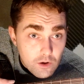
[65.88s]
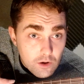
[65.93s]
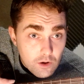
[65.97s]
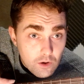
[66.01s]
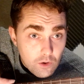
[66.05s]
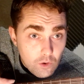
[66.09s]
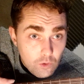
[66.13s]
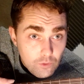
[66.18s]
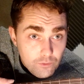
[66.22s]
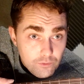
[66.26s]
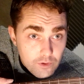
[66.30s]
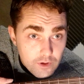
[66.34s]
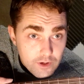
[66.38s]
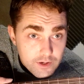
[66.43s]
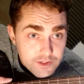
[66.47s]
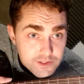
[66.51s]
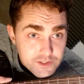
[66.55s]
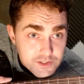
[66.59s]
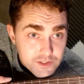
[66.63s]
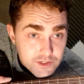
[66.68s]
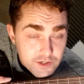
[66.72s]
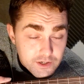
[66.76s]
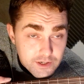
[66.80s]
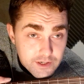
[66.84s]
over on
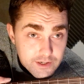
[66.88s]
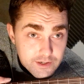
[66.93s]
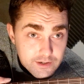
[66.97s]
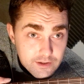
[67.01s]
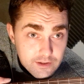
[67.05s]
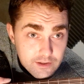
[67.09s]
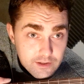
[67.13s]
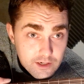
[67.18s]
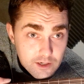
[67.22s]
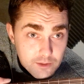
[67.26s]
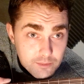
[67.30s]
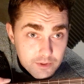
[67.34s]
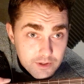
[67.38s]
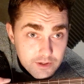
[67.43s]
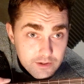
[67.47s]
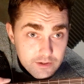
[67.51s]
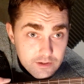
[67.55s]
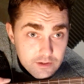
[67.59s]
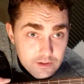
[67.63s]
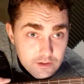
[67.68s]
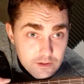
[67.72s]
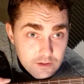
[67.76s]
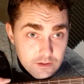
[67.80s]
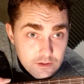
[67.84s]
its side a little
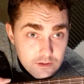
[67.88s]
bit,